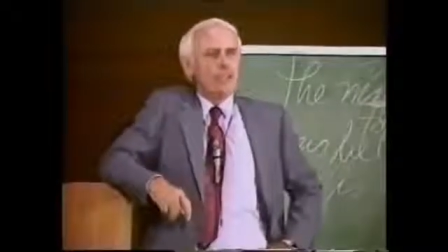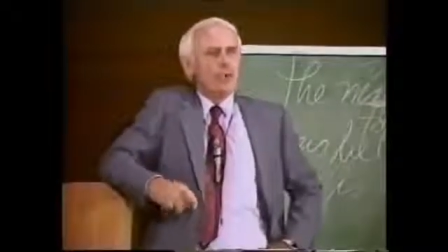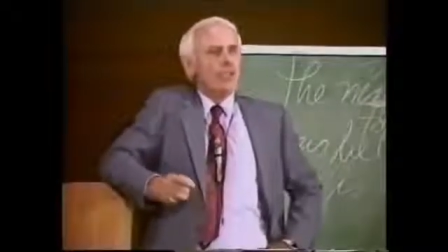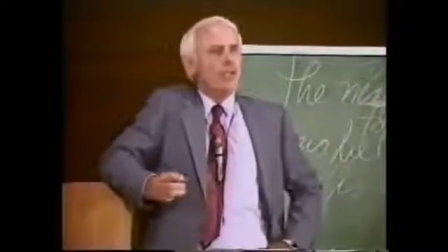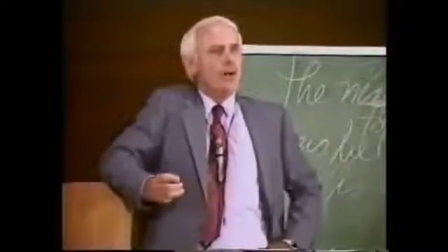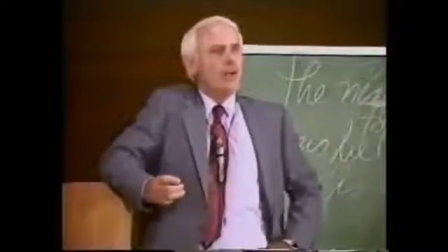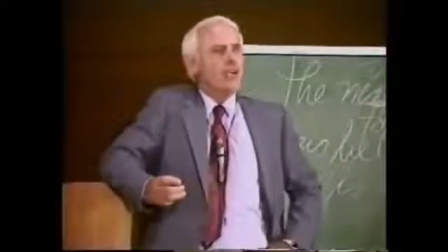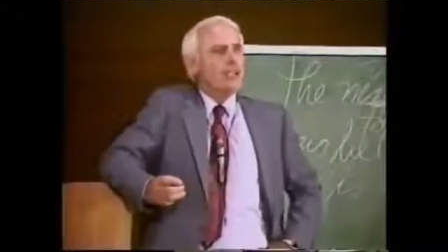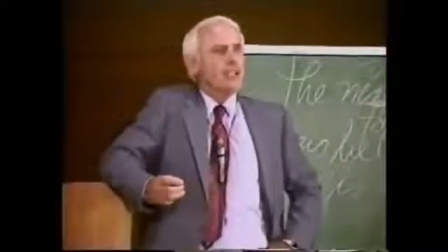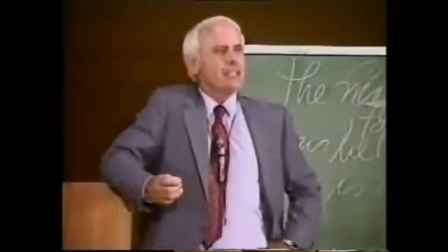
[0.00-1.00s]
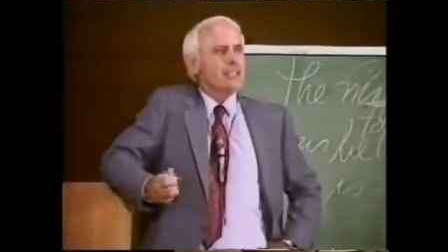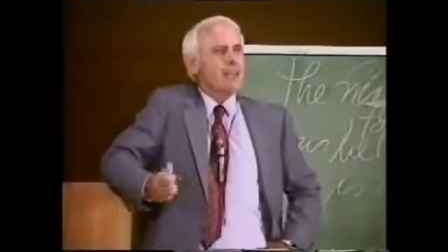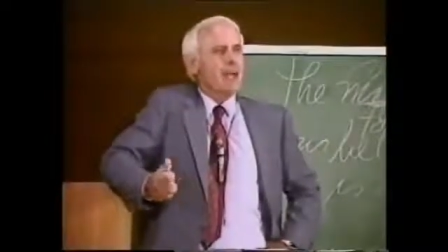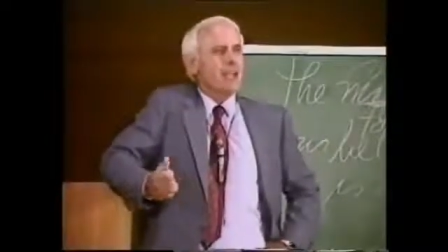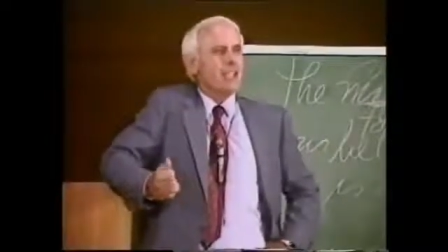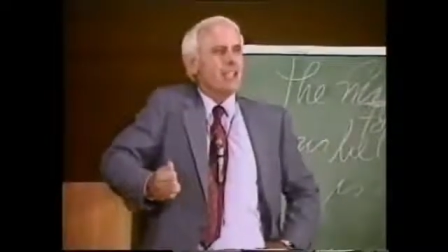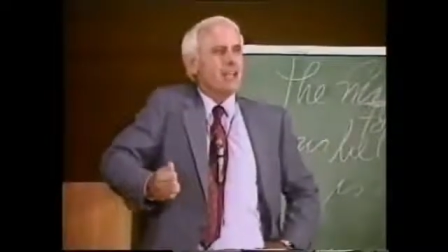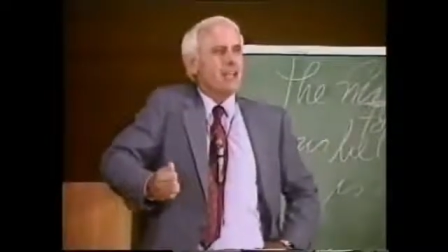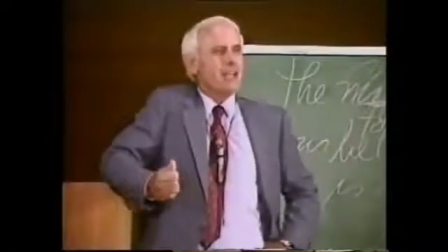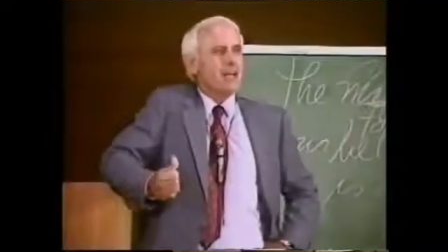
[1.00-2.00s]
When your heart is smashed
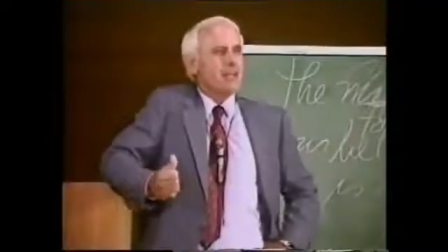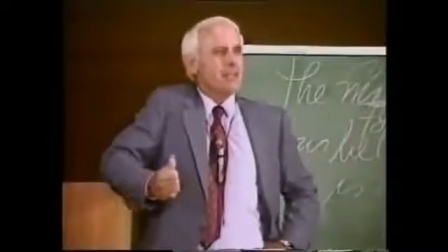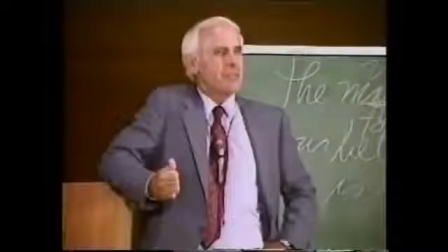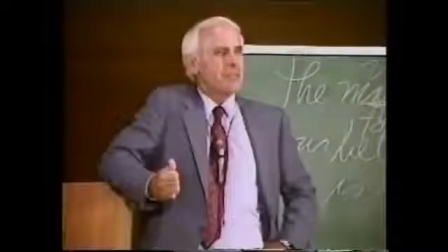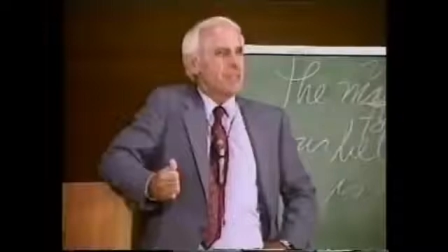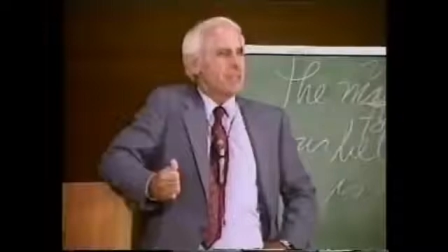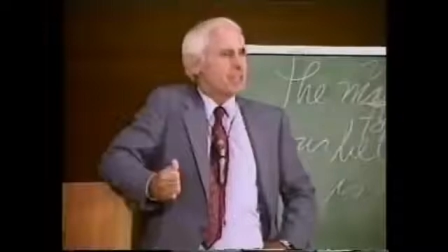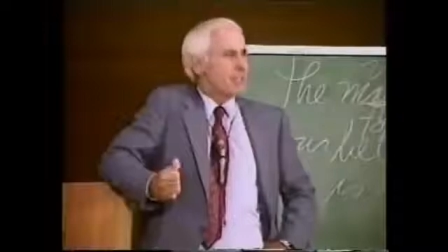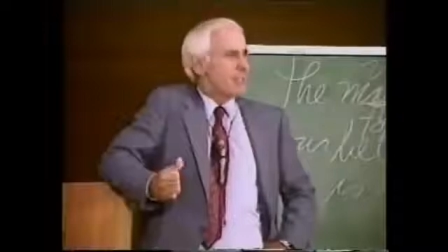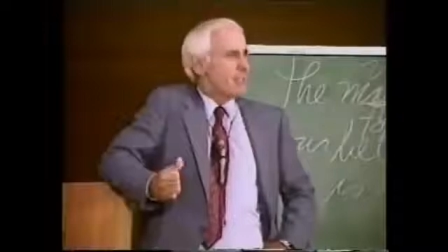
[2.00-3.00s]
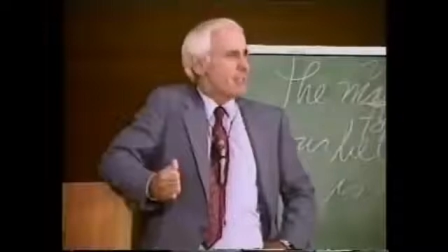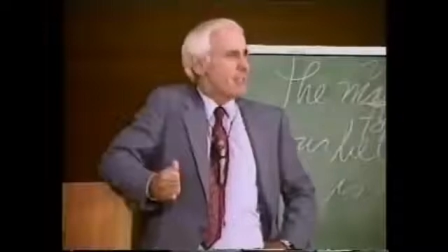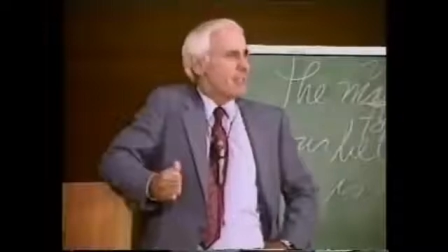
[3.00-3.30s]
in 1,000 pieces